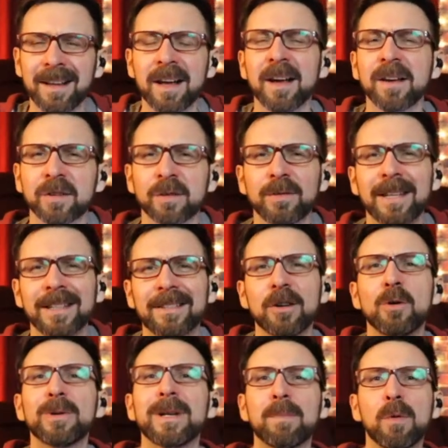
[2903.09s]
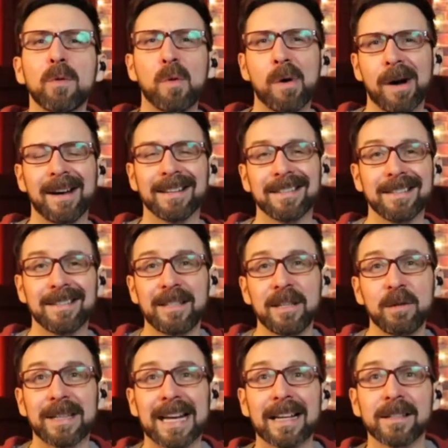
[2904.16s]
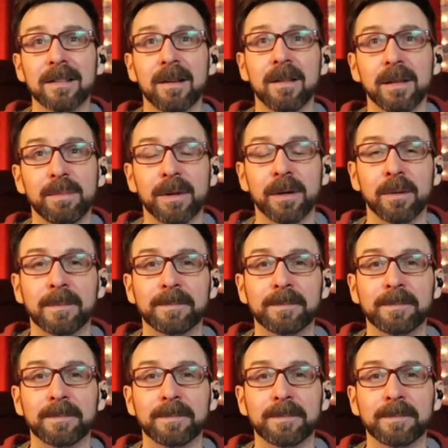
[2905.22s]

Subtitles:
So let's go nipple wise and see what that's all about.